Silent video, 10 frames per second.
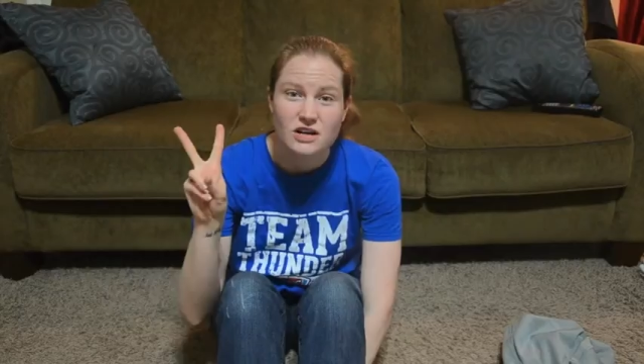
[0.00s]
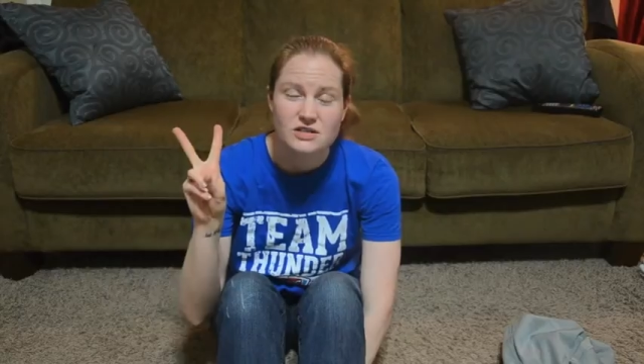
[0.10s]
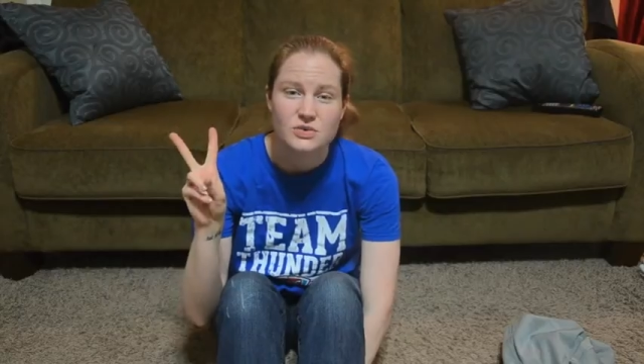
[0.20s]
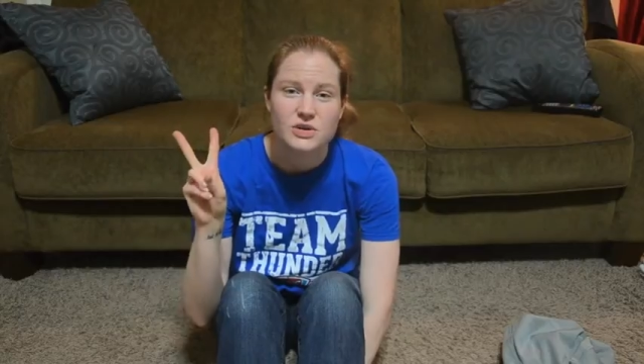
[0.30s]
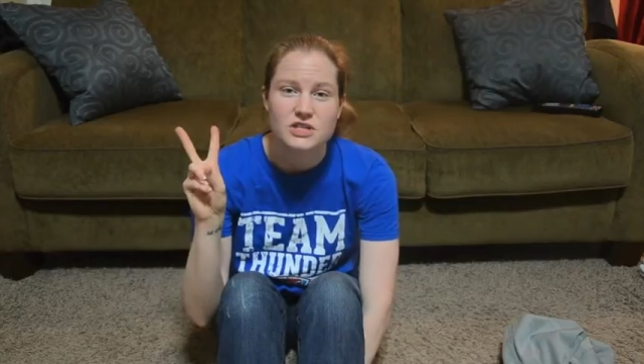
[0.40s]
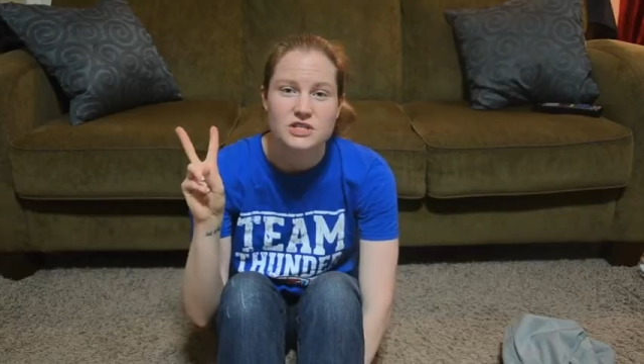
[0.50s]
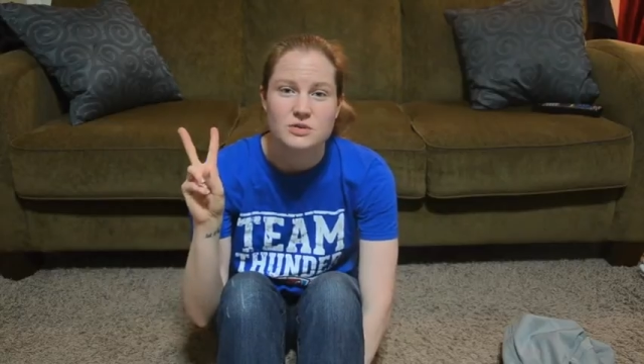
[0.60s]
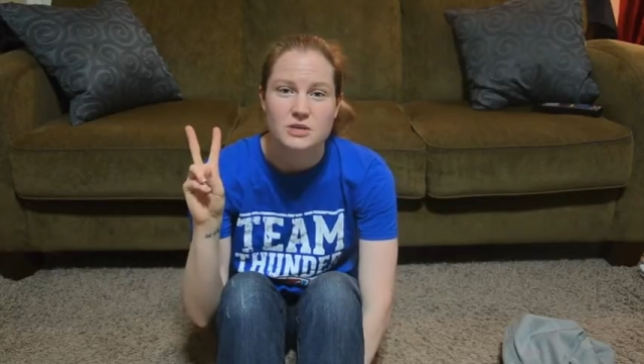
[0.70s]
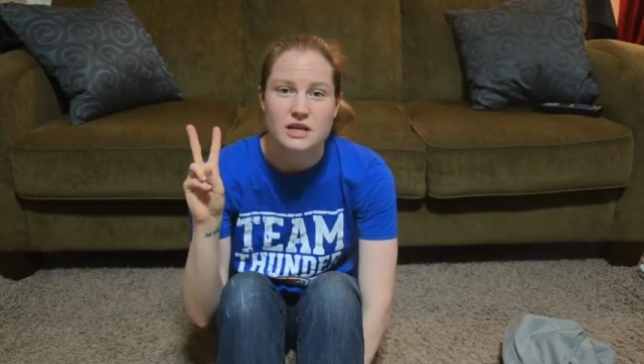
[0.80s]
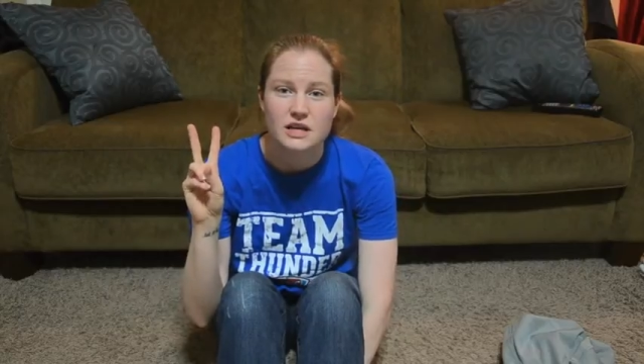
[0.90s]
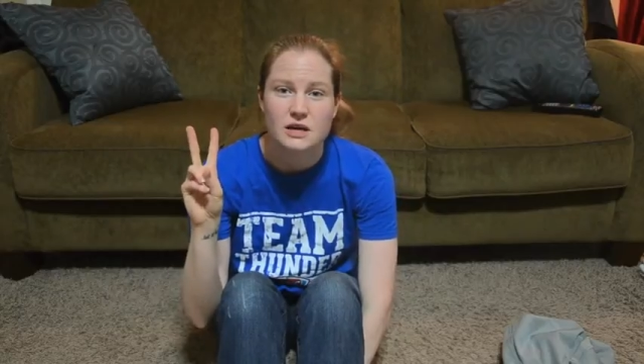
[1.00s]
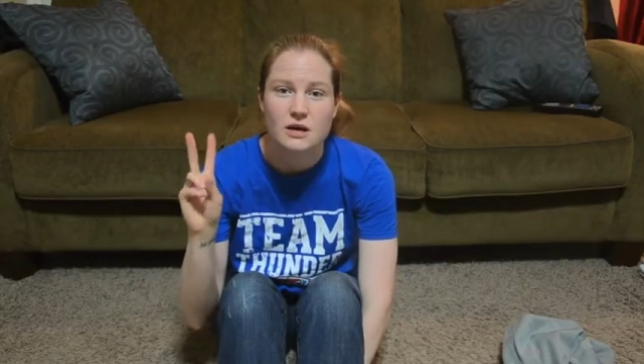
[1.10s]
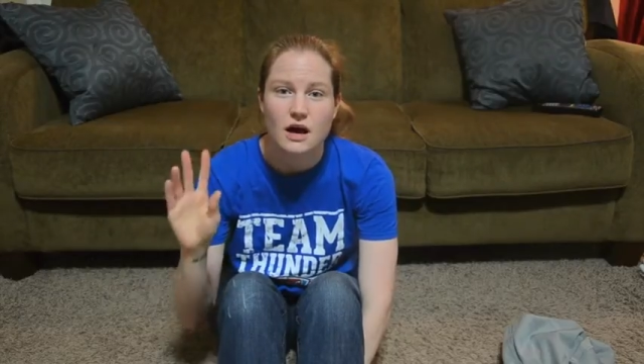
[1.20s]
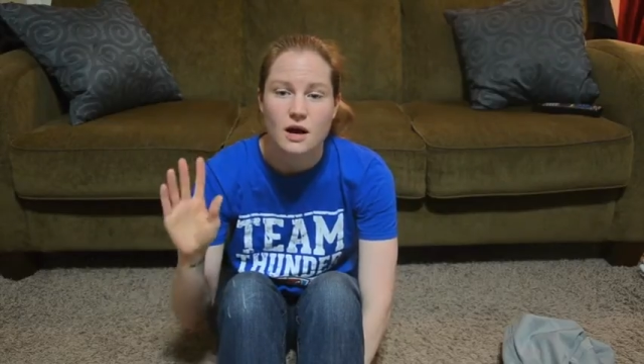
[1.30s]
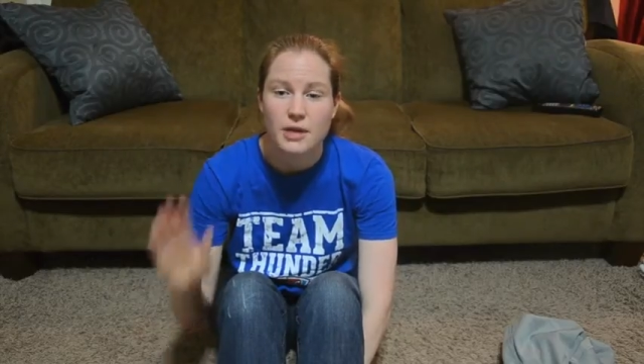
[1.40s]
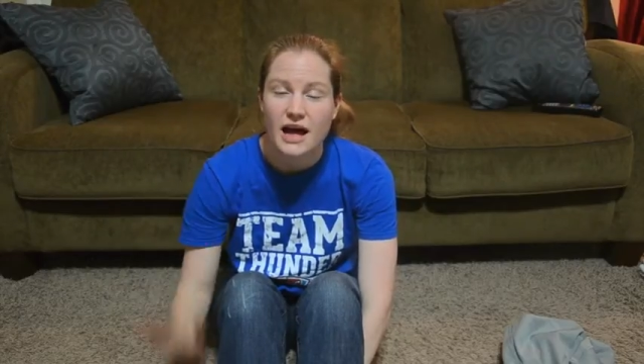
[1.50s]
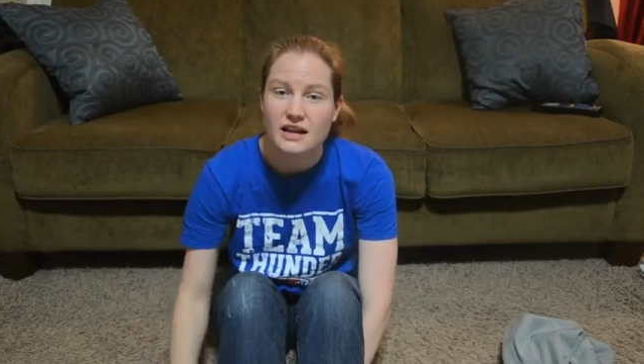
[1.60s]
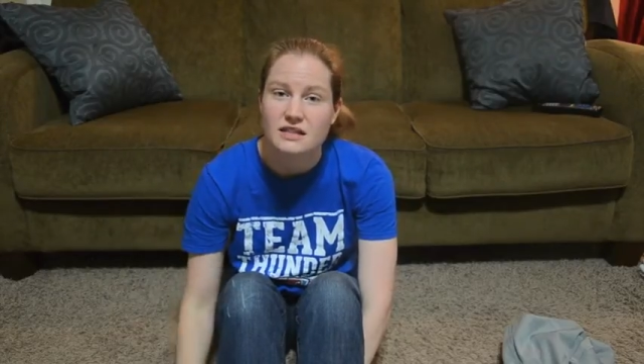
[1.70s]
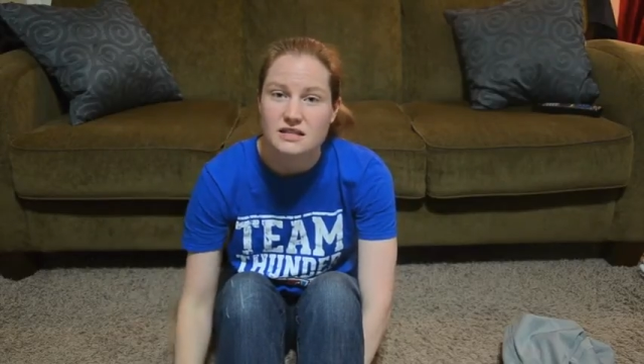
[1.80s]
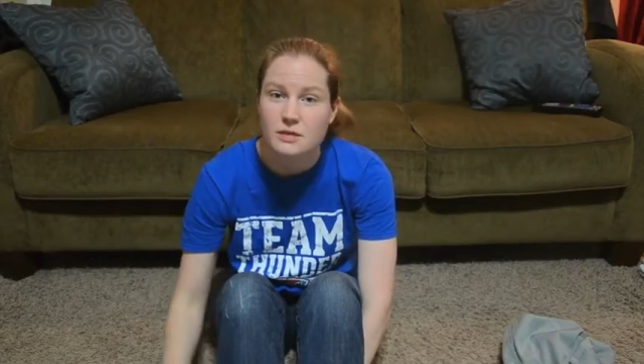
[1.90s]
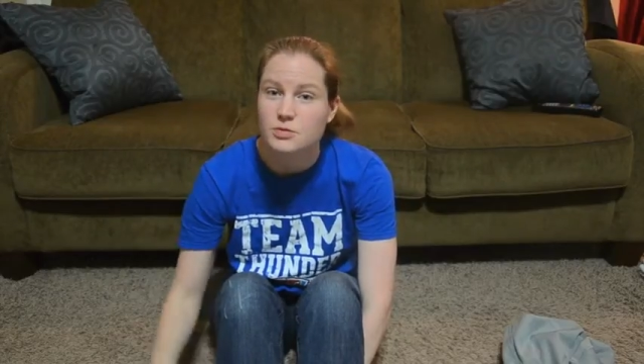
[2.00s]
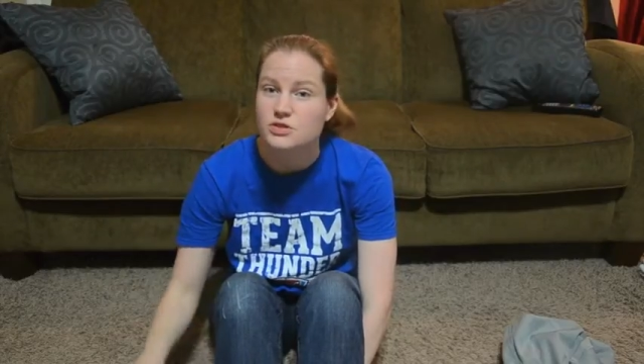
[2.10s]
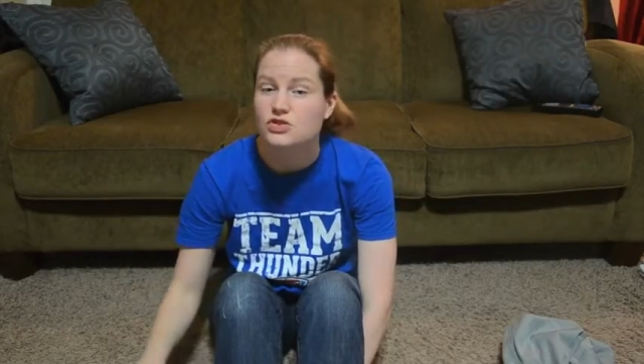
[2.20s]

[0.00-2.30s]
is going to be packing the diapers